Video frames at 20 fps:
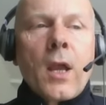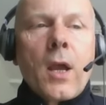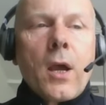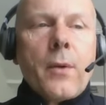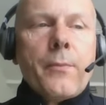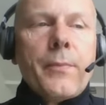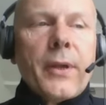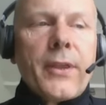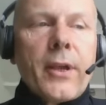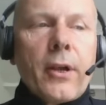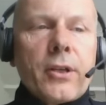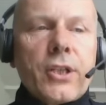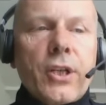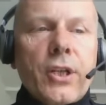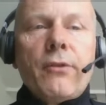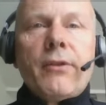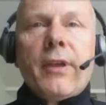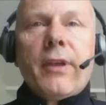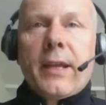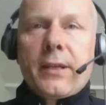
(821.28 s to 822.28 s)
But there are
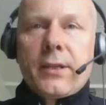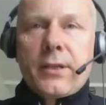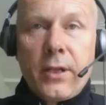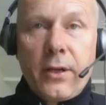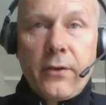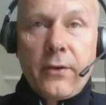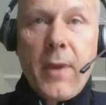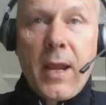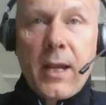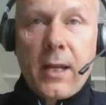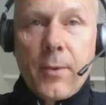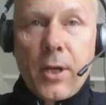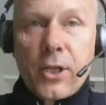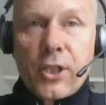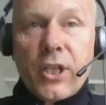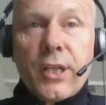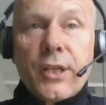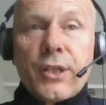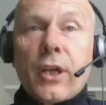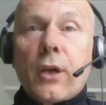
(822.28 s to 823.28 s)
two things that have made it
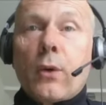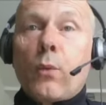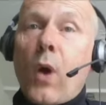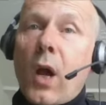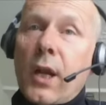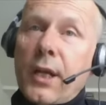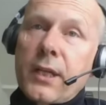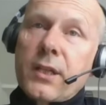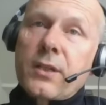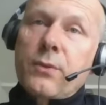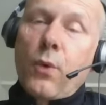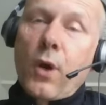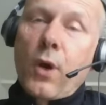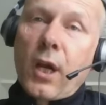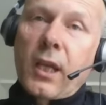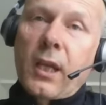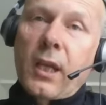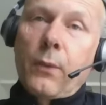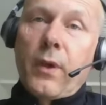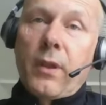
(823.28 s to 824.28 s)
much easier. One is
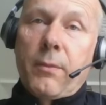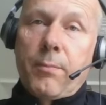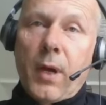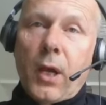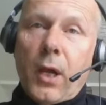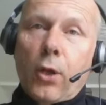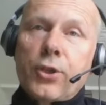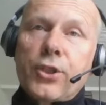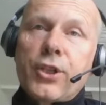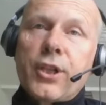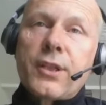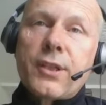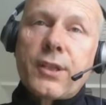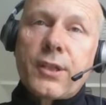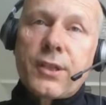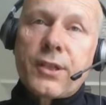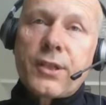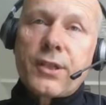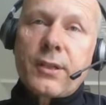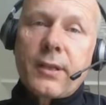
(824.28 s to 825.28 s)
working with
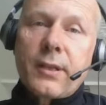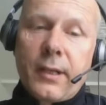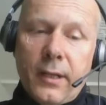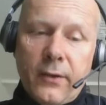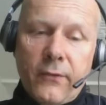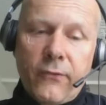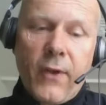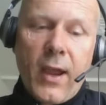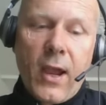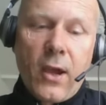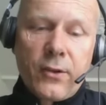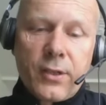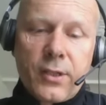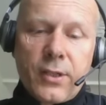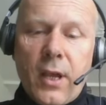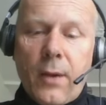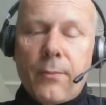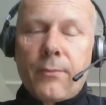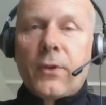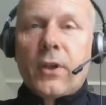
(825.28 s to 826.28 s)
biologists, and I've found
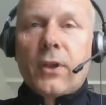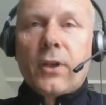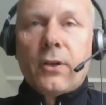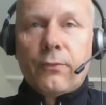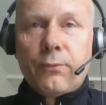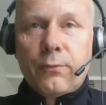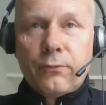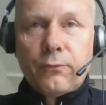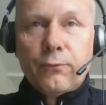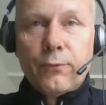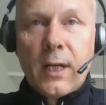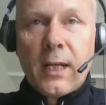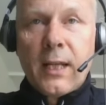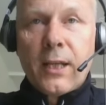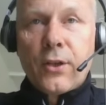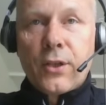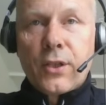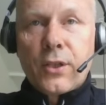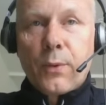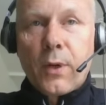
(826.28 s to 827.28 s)
some that are
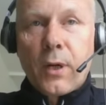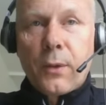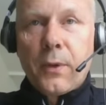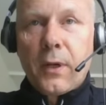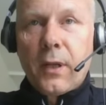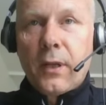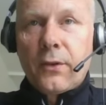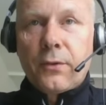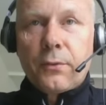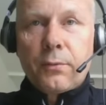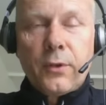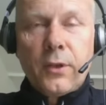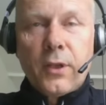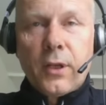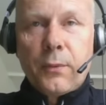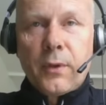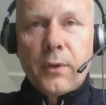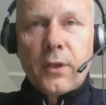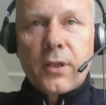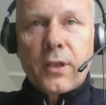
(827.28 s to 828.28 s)
really good to work with,
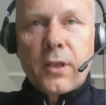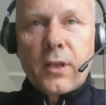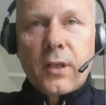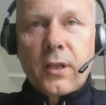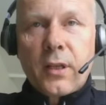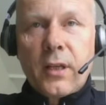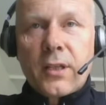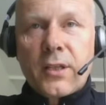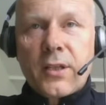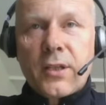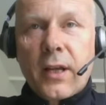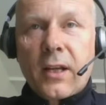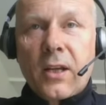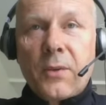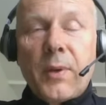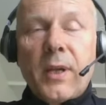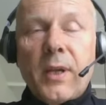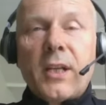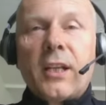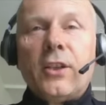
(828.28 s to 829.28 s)
with
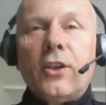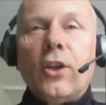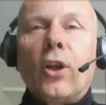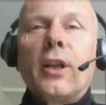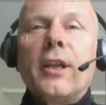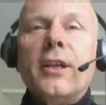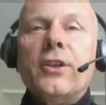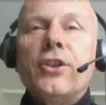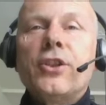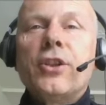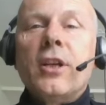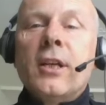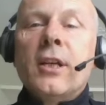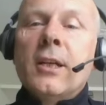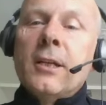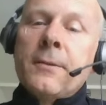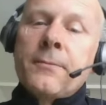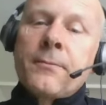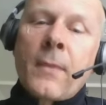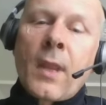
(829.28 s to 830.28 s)
encyclopedic knowledge.
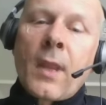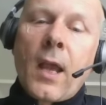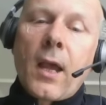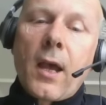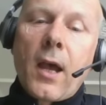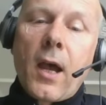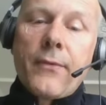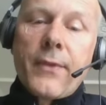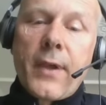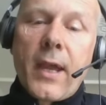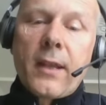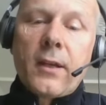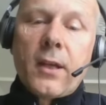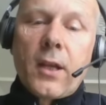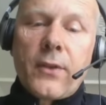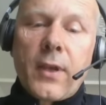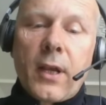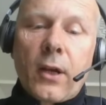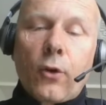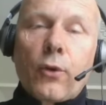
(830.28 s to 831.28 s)
And
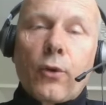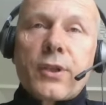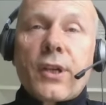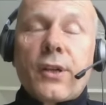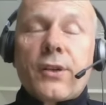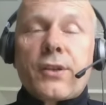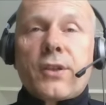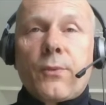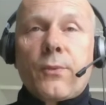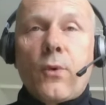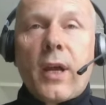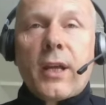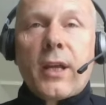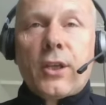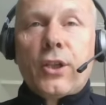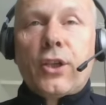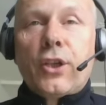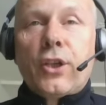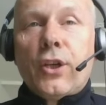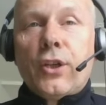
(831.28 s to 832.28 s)
then there are also some
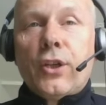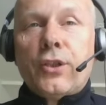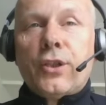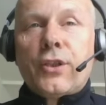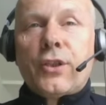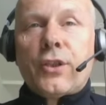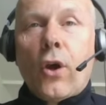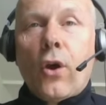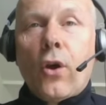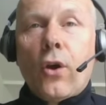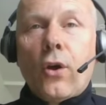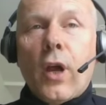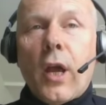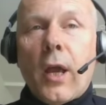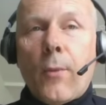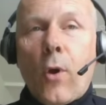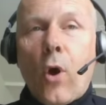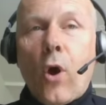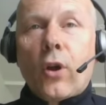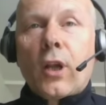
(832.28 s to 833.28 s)
quite good
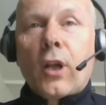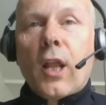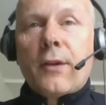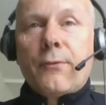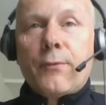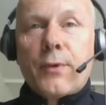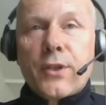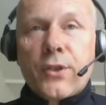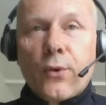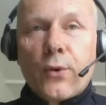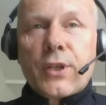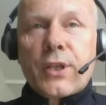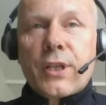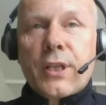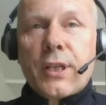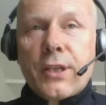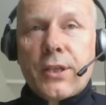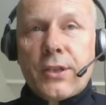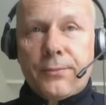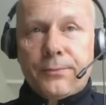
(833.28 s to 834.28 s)
online
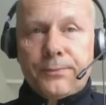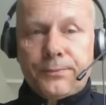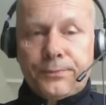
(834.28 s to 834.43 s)
resources.